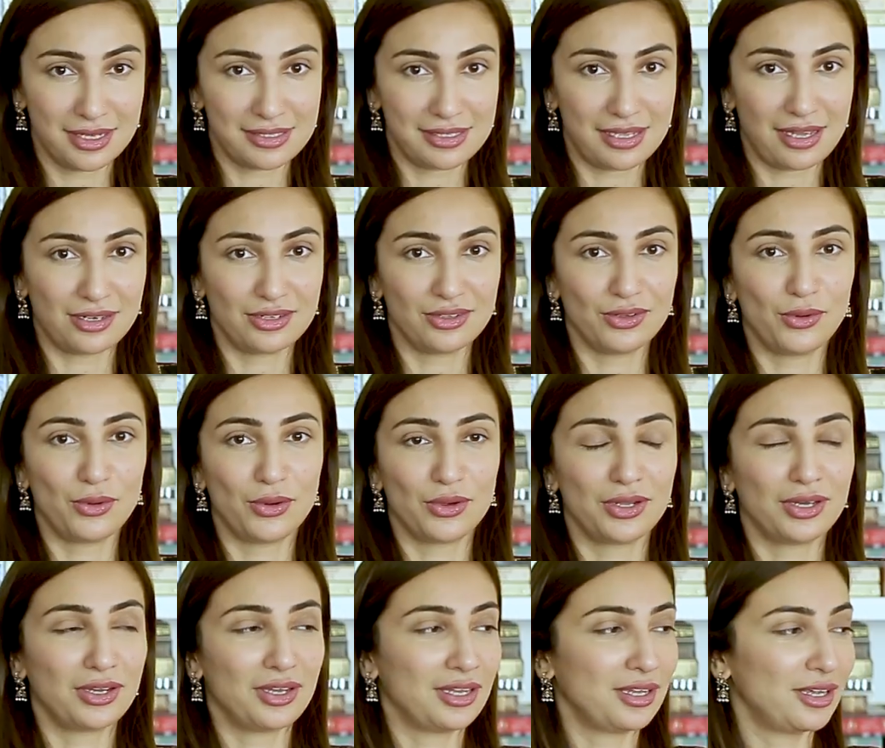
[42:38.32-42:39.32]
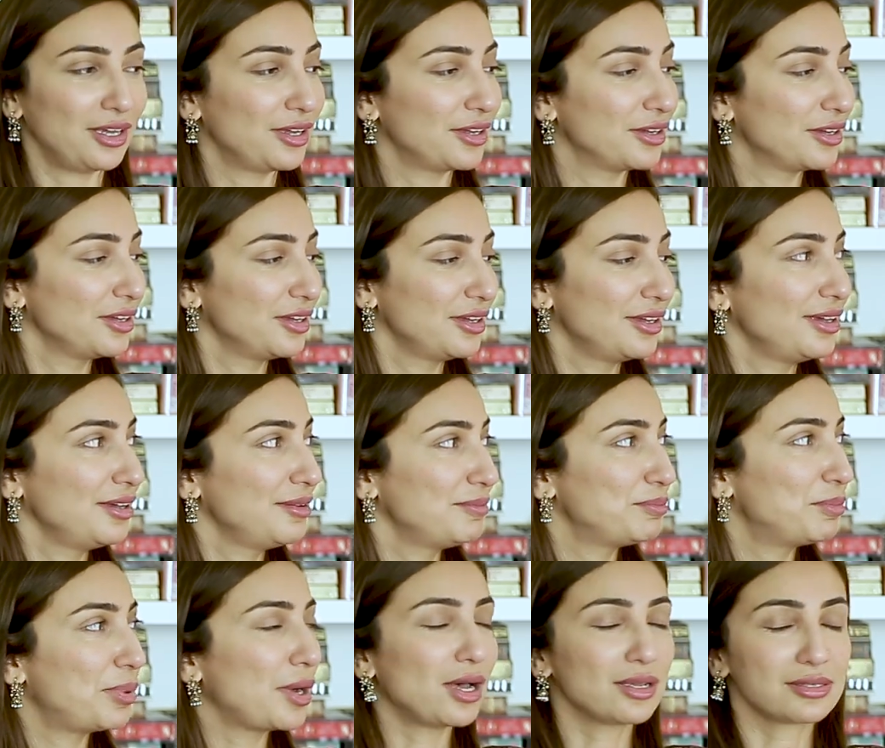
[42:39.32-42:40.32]
I sat in the corner and I
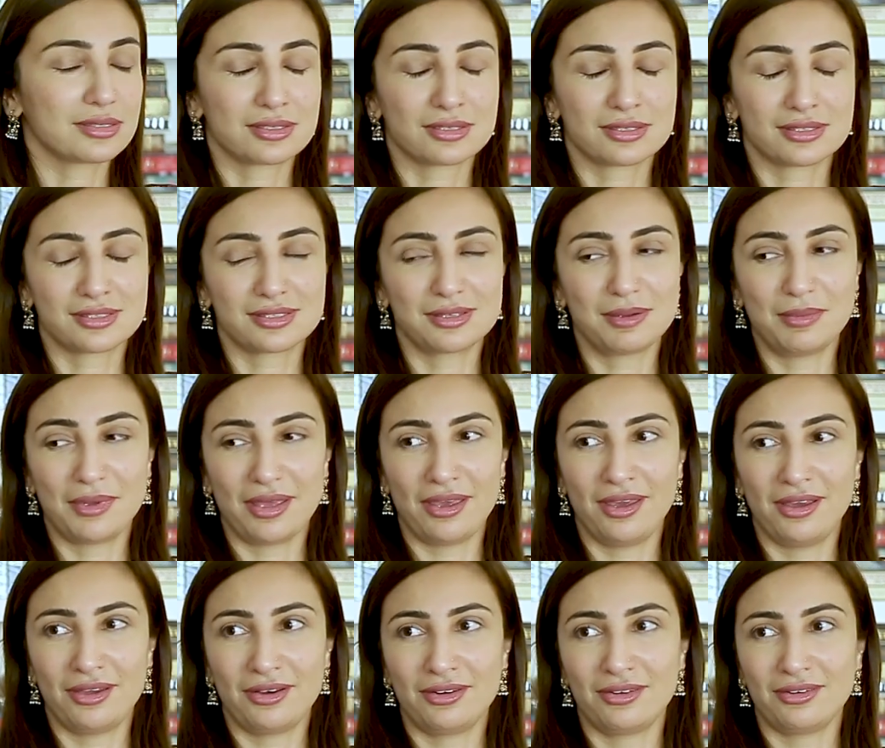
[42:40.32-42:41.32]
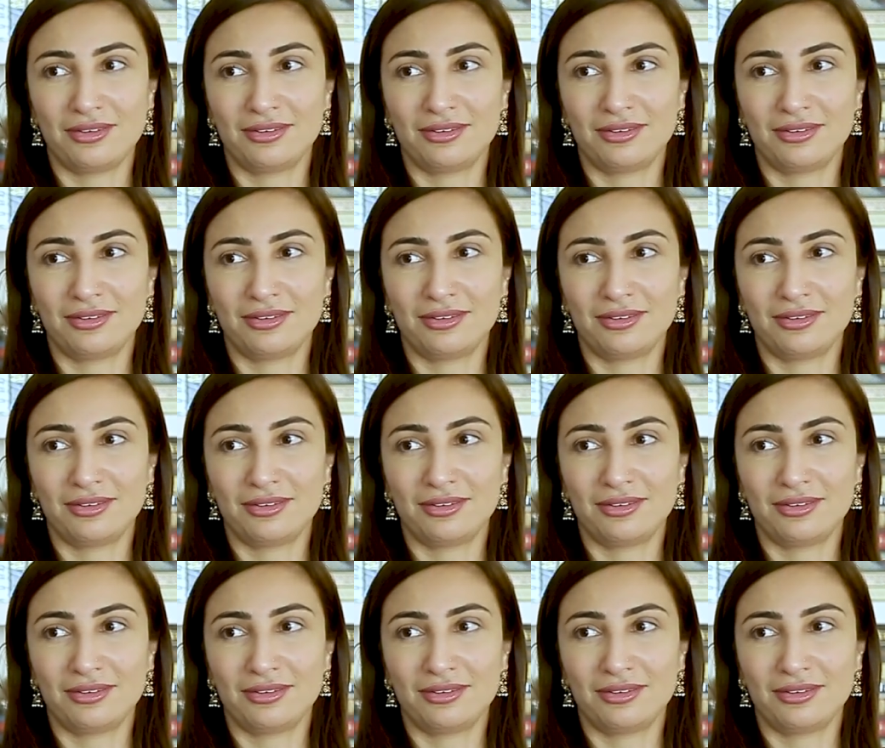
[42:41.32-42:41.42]
passed some air